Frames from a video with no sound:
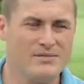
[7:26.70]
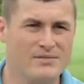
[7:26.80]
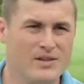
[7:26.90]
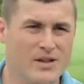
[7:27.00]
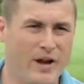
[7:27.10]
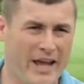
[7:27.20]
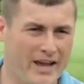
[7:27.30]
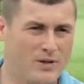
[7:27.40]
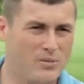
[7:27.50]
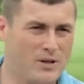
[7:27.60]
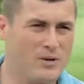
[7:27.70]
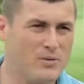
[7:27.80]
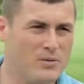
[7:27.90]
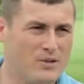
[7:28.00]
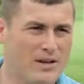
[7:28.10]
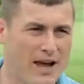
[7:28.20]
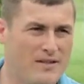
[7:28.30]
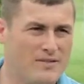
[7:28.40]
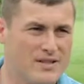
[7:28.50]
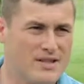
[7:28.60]
handle people that
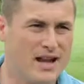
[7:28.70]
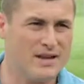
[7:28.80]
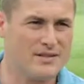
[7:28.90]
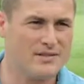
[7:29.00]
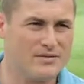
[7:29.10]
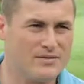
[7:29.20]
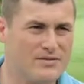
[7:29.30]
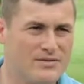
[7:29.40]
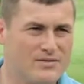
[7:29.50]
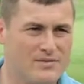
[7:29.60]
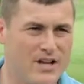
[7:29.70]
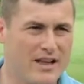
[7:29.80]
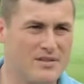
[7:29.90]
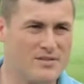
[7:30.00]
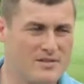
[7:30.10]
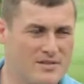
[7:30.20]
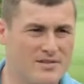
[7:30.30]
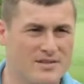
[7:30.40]
have these kinds of challenges.